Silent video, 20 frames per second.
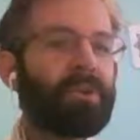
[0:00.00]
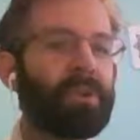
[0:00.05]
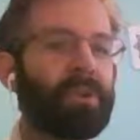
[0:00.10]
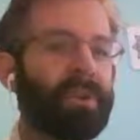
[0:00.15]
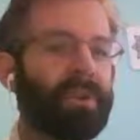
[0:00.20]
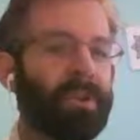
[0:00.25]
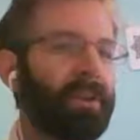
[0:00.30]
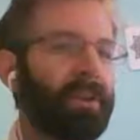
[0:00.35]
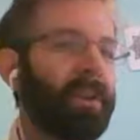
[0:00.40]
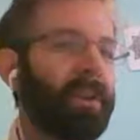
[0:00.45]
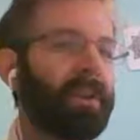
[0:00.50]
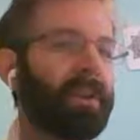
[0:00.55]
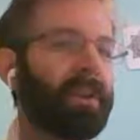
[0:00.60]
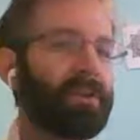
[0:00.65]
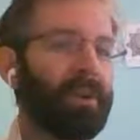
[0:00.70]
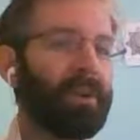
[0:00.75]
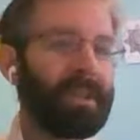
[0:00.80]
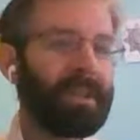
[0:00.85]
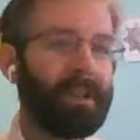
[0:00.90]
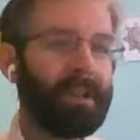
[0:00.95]
Year's
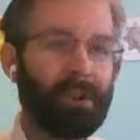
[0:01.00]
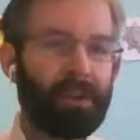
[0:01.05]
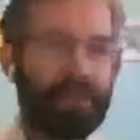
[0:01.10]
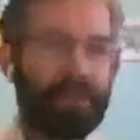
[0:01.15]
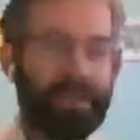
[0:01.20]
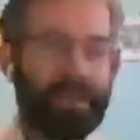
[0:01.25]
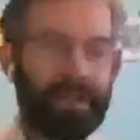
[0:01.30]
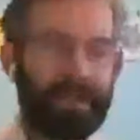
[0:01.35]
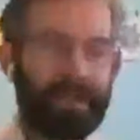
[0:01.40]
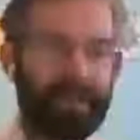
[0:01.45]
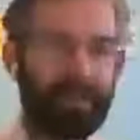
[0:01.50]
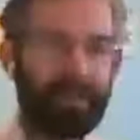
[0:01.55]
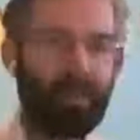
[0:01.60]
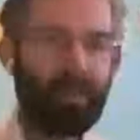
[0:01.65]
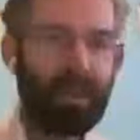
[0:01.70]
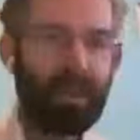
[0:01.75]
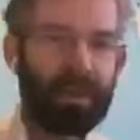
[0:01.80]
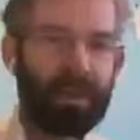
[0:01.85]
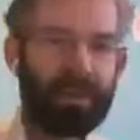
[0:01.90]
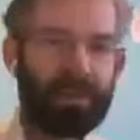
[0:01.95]
resolutions
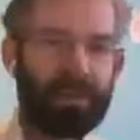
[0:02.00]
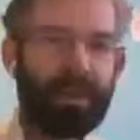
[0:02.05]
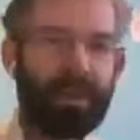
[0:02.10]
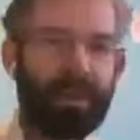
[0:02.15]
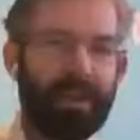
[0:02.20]
was,